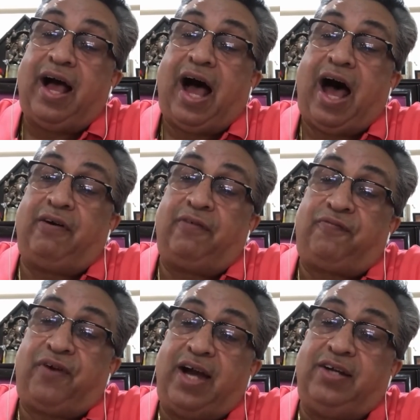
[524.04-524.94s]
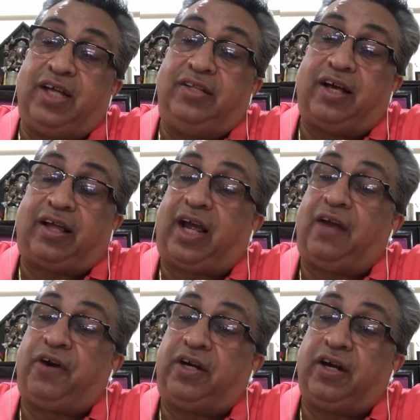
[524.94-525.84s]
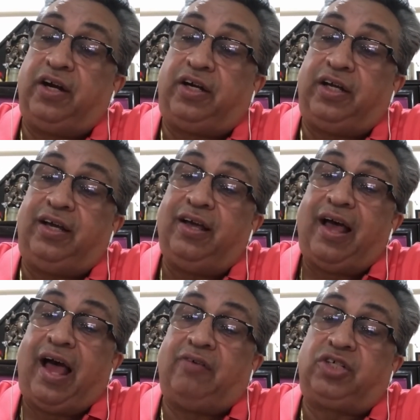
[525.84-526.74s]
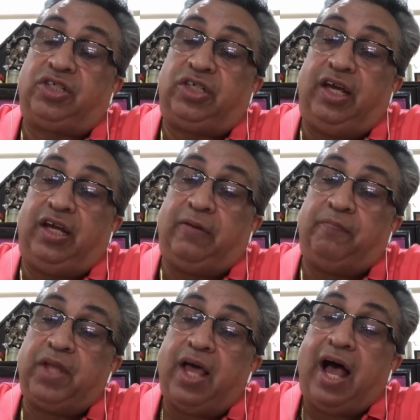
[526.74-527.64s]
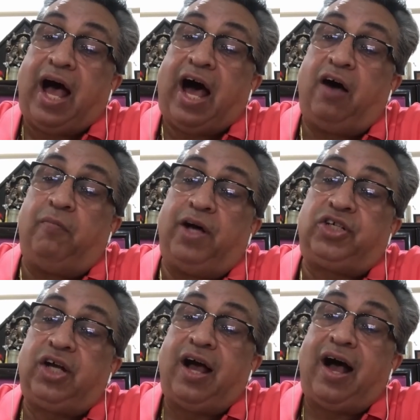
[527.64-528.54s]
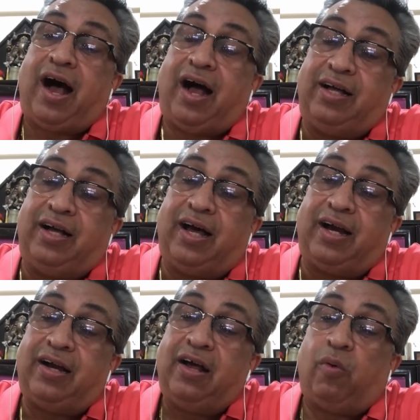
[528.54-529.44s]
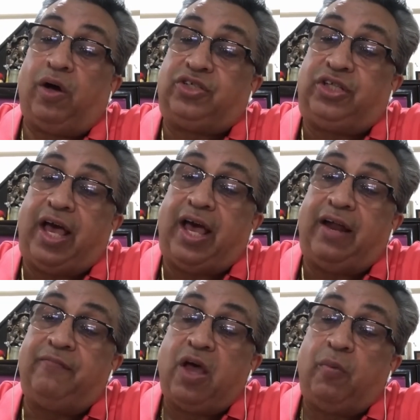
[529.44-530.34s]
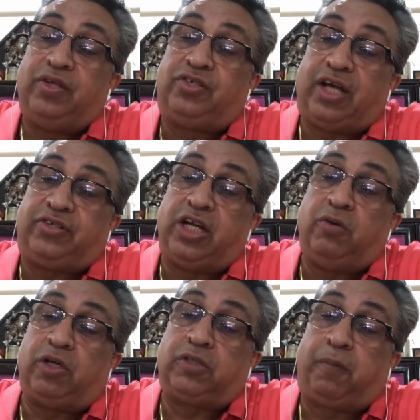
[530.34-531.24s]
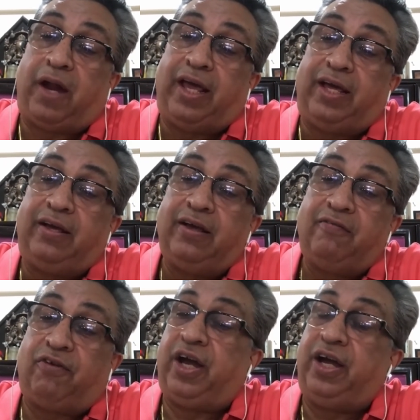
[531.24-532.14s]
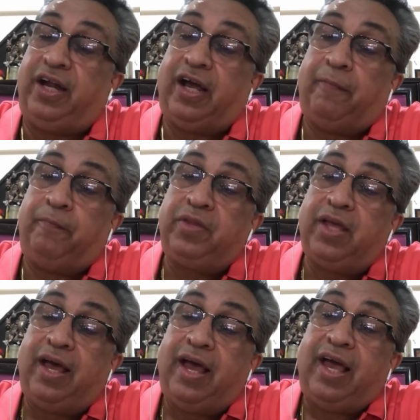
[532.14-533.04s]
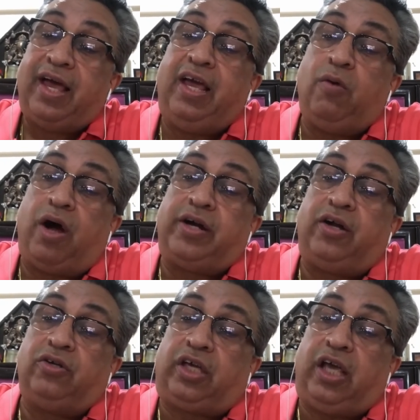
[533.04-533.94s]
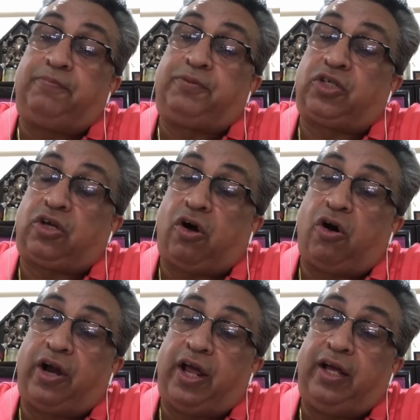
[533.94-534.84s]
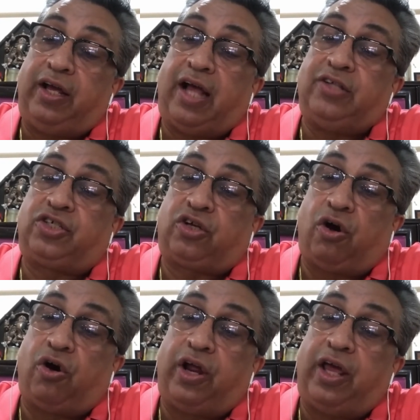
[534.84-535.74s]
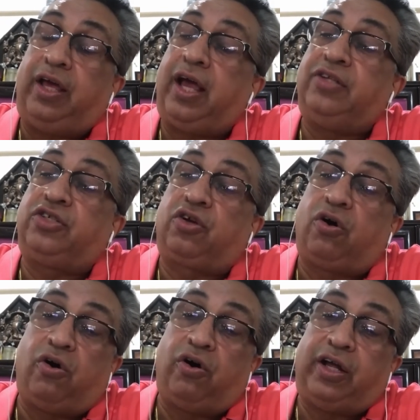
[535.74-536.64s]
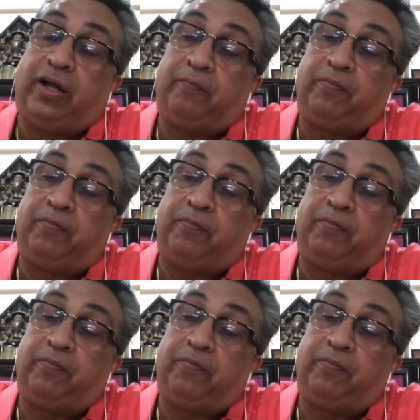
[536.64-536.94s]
Our friends in the cricket fraternity have seen how much hunger was there when Sachin was playing for India. He wanted to keep scoring and scoring and scoring.